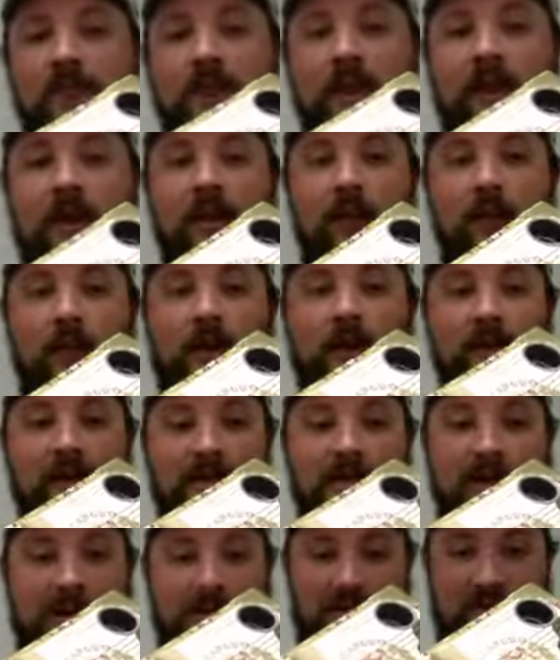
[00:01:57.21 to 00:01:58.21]
And you have a way to
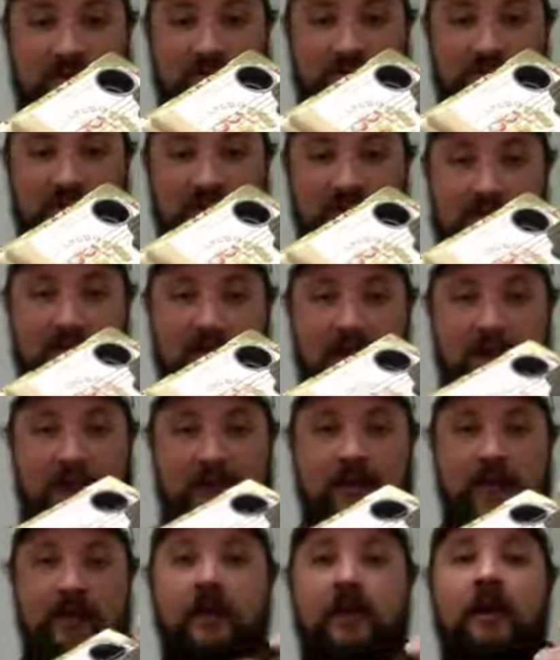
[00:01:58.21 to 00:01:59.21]
attach the strings on the back.
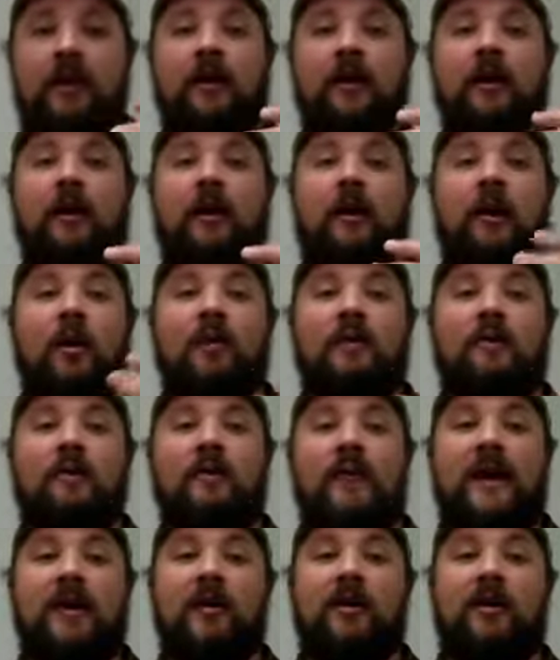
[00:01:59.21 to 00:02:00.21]
Other
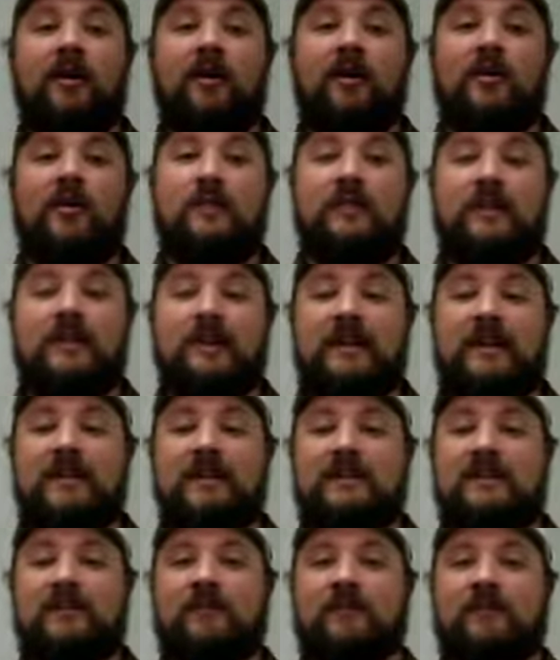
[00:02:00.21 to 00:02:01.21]
than that, all you really need
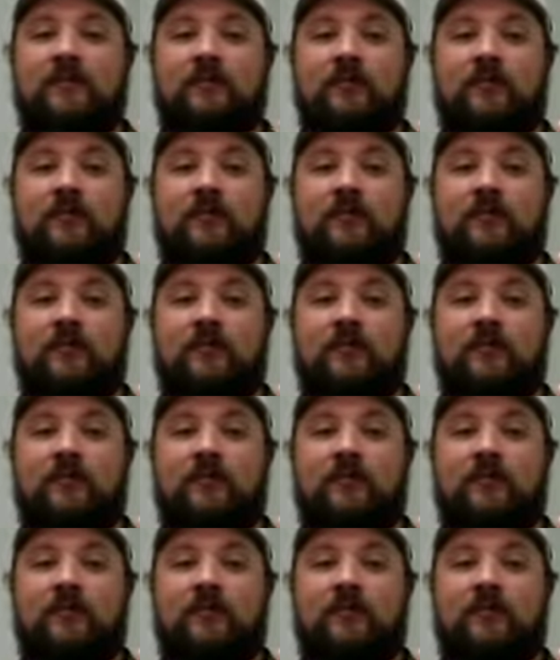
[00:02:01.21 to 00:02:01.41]
is something to